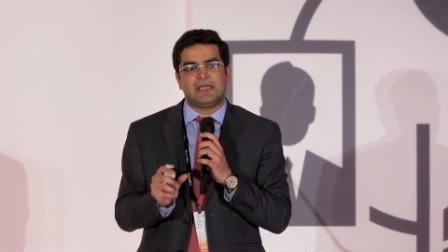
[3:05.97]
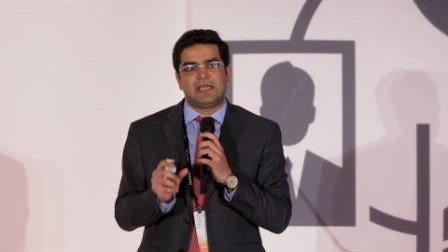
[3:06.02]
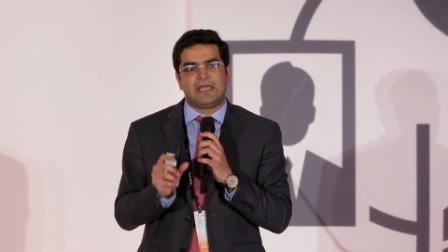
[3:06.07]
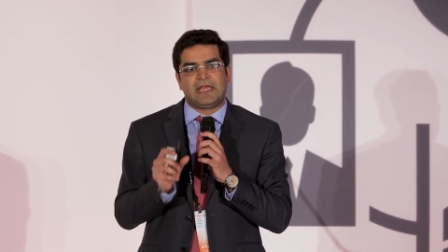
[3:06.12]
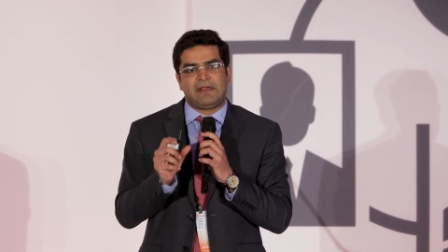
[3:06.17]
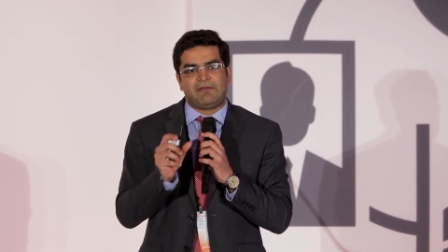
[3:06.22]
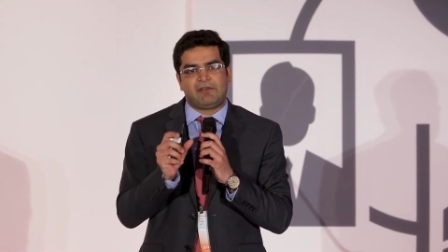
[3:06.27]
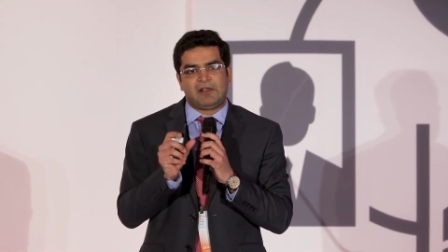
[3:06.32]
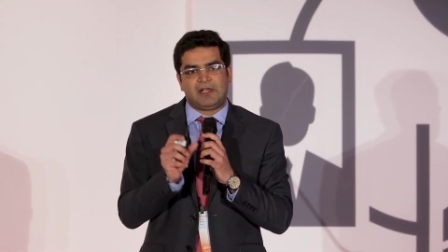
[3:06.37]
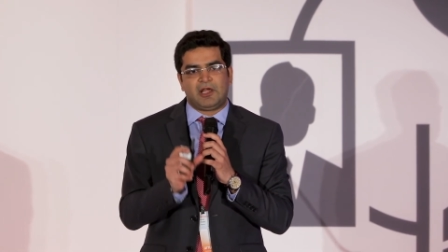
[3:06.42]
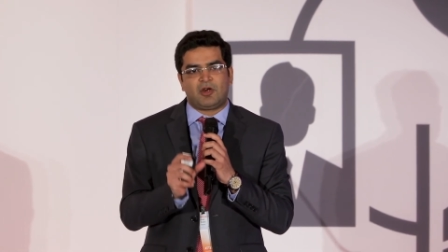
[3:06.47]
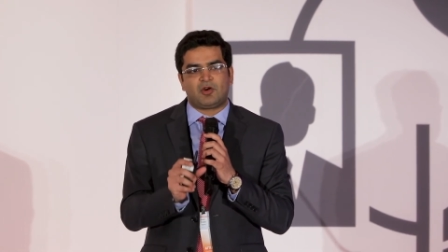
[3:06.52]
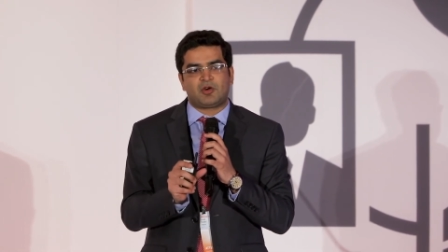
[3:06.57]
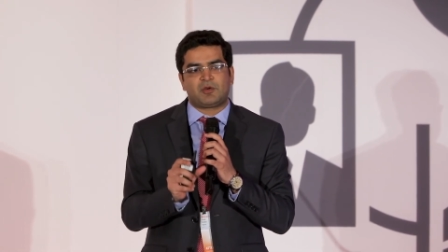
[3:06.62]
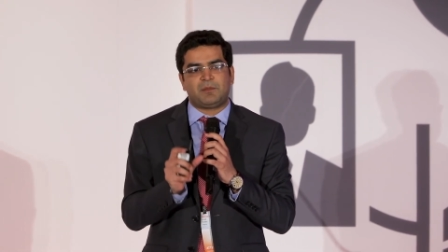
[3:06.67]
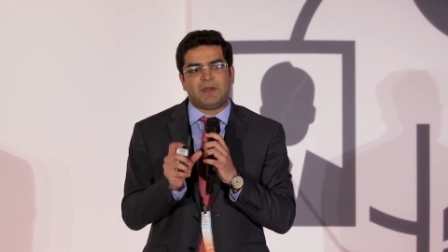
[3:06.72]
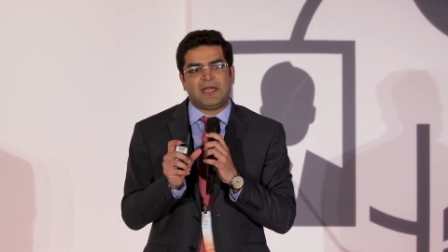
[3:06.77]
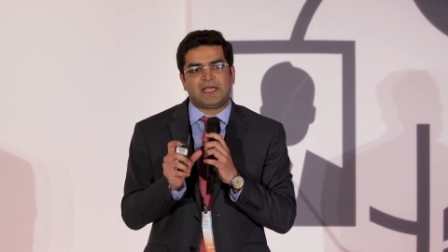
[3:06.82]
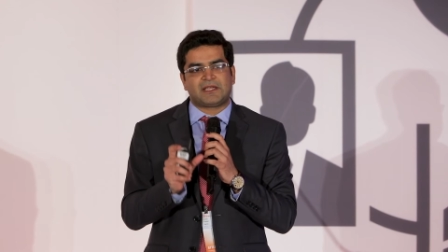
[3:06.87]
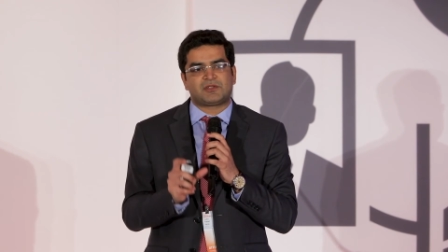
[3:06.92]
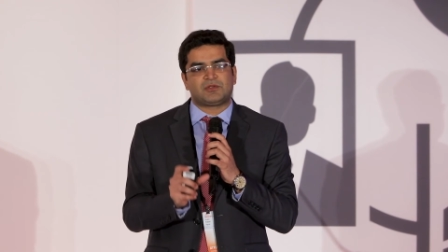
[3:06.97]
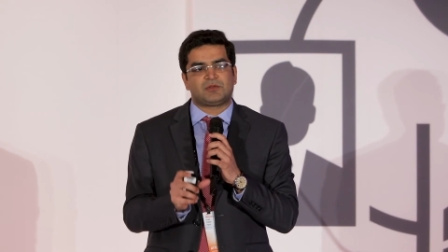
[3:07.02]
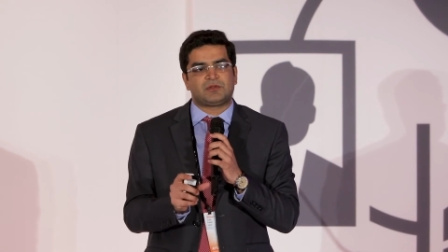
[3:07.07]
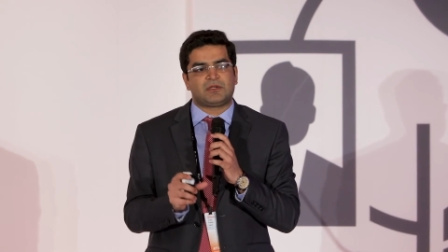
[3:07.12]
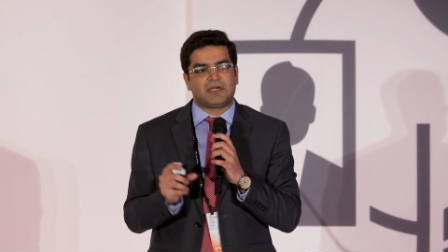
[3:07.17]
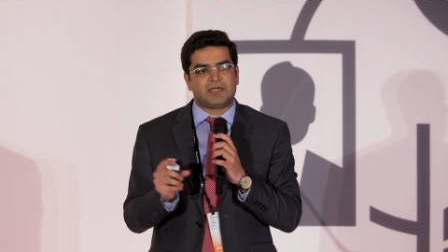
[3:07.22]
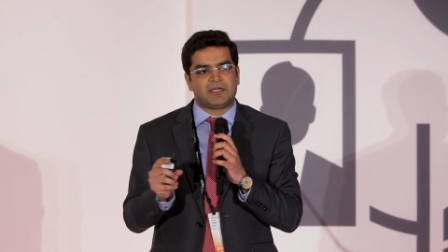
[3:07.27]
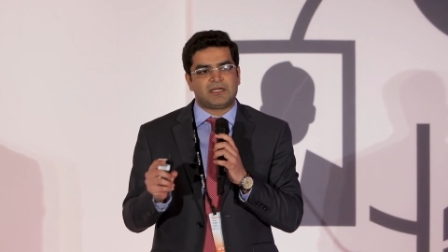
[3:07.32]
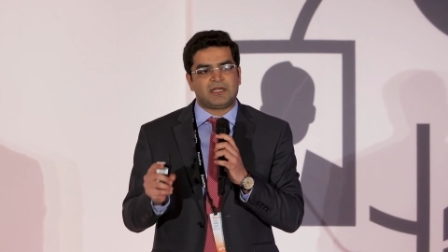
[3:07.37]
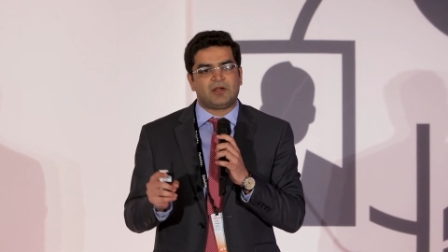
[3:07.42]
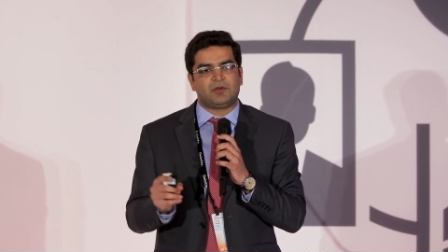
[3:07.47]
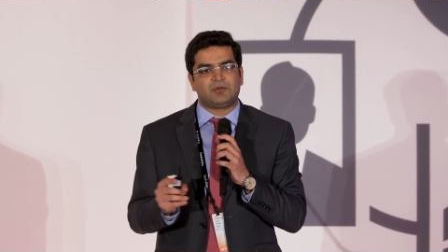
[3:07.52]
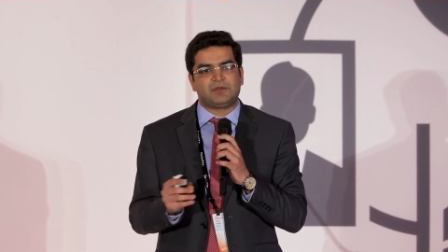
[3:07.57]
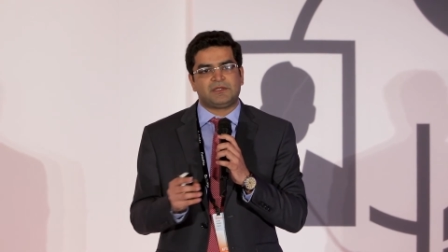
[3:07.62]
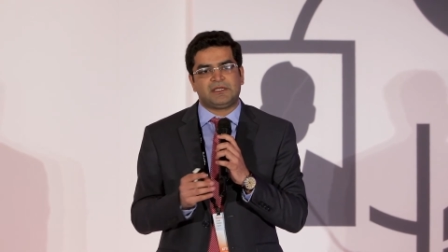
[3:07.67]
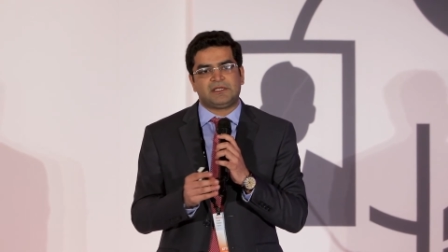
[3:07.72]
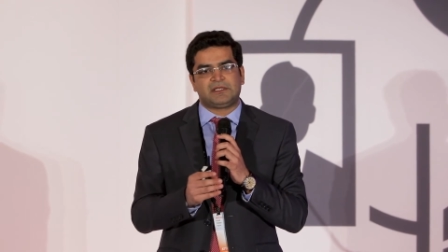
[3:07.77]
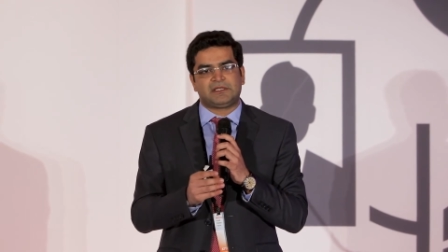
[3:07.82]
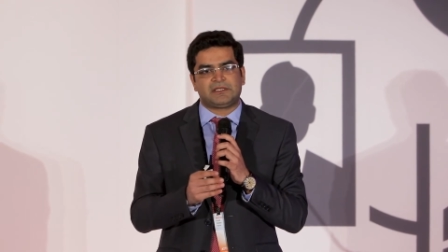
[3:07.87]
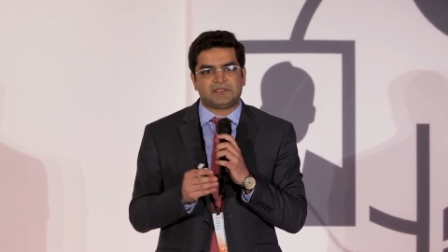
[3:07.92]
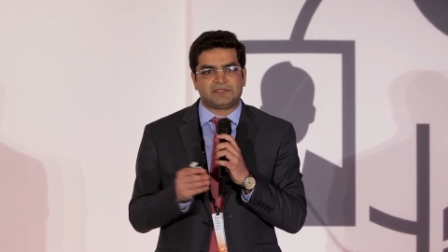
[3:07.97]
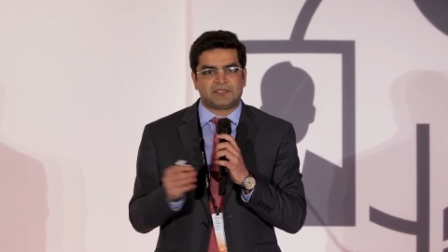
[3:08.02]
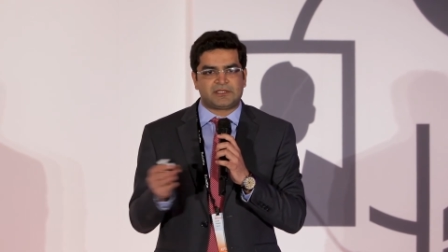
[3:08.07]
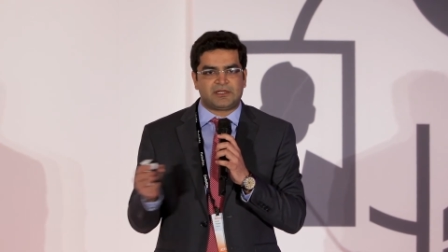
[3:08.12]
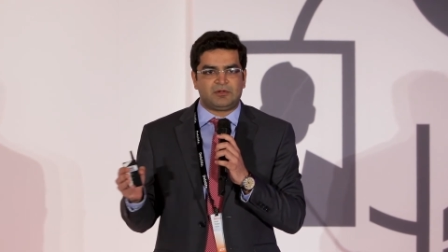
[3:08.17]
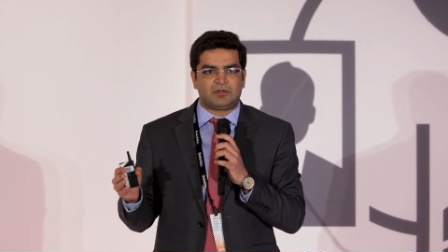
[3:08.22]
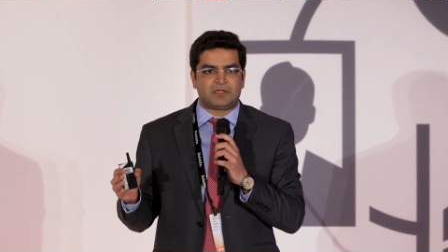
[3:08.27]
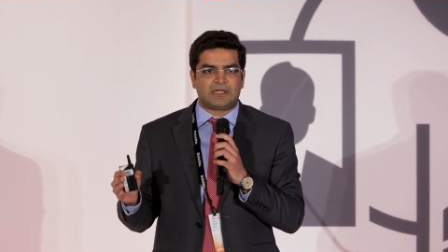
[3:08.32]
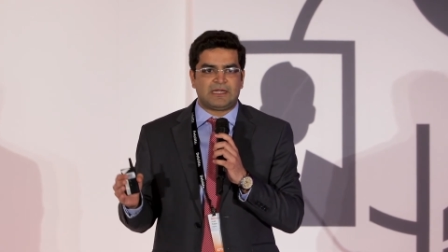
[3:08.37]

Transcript: have allowed banks to cut down their turnaround